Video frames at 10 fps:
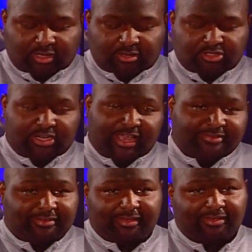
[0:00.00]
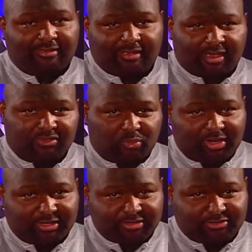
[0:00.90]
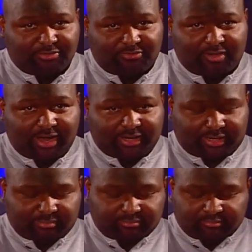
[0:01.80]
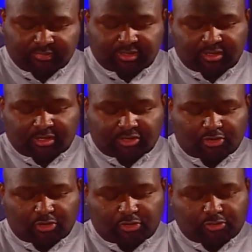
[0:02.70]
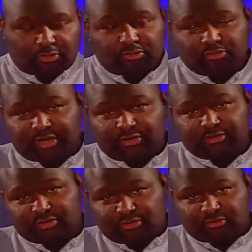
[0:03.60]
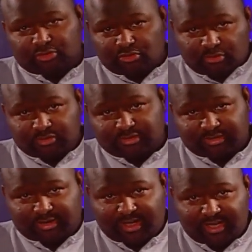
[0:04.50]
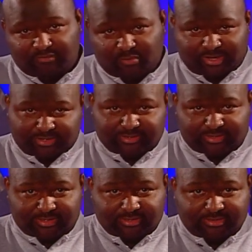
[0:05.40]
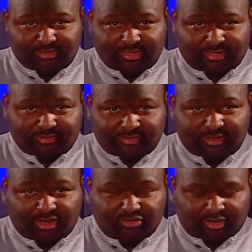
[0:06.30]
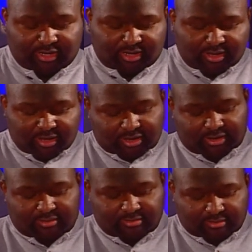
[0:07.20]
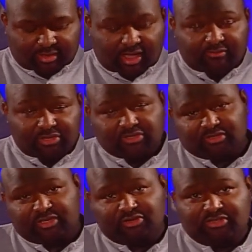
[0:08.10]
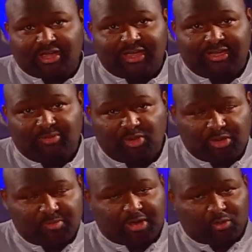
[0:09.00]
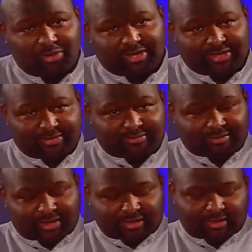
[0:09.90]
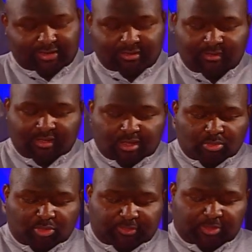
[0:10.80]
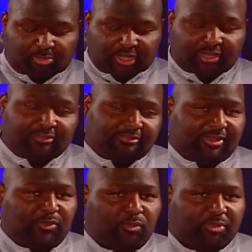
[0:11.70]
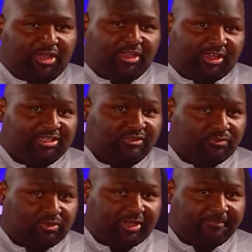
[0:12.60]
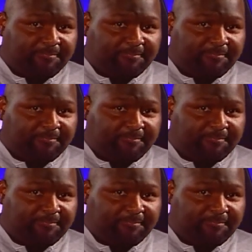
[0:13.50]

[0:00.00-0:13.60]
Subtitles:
Chancy has a weakness to fighting. Your Dodrios and Doduos have weaknesses against electric, and obviously your psychic Pokemon are weak against psychic, but the biggest thing will be a gust of wind.